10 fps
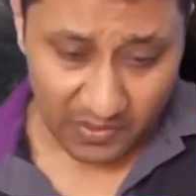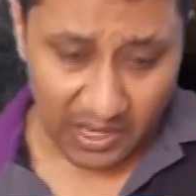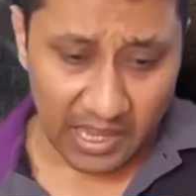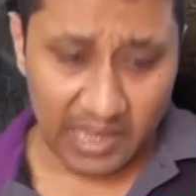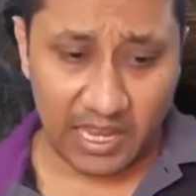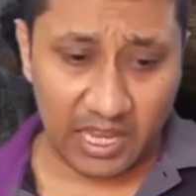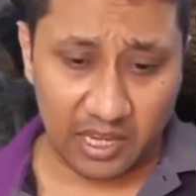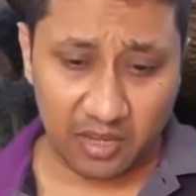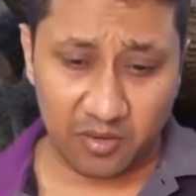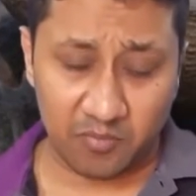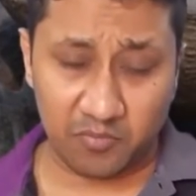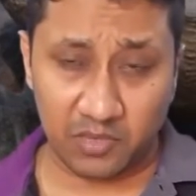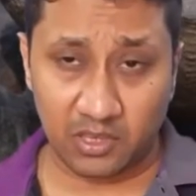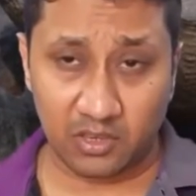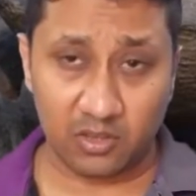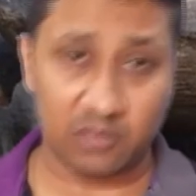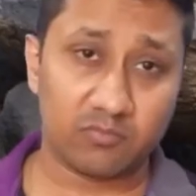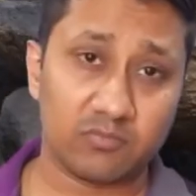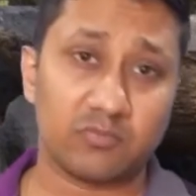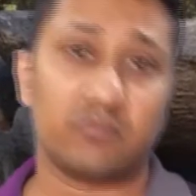I am
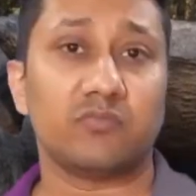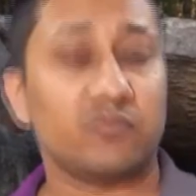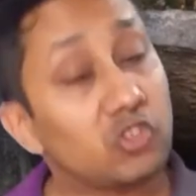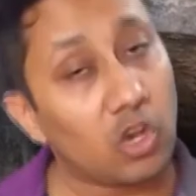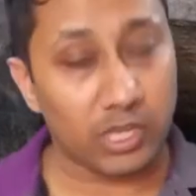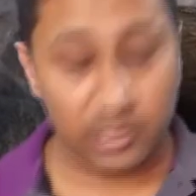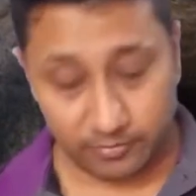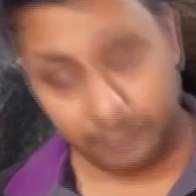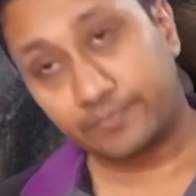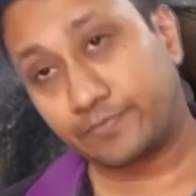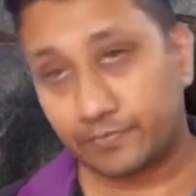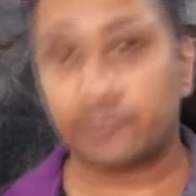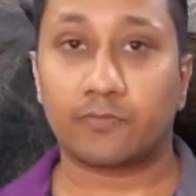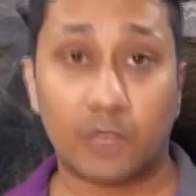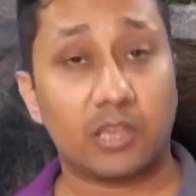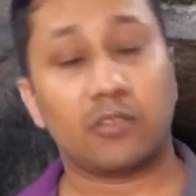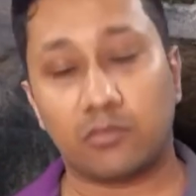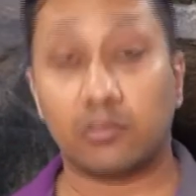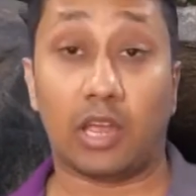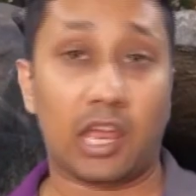jogging. Okay,
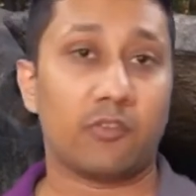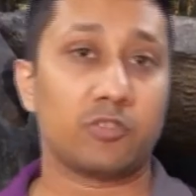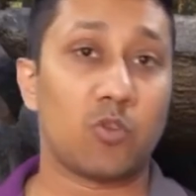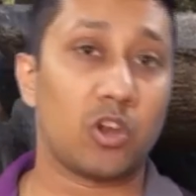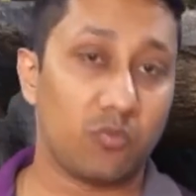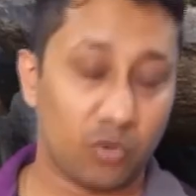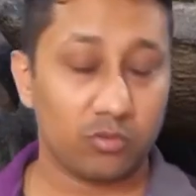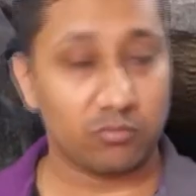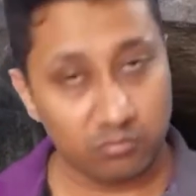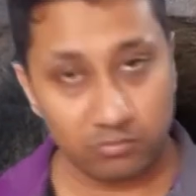I have a smaller phone,